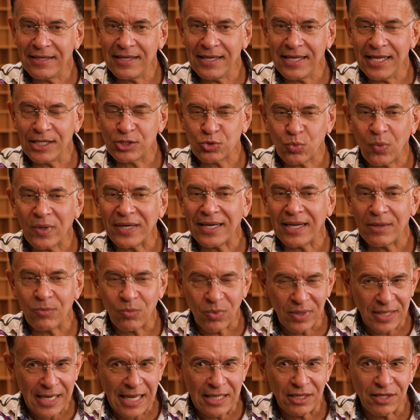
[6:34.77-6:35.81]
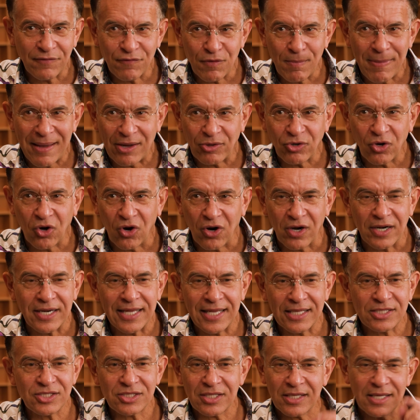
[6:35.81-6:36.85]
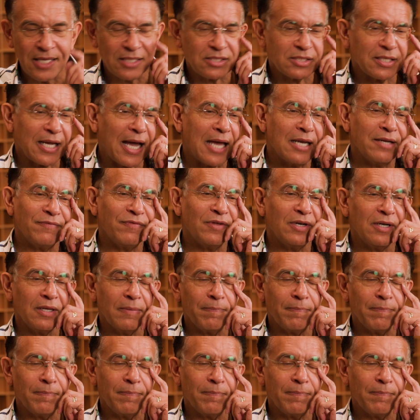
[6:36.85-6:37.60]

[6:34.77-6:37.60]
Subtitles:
it's what I love about art. It's kind of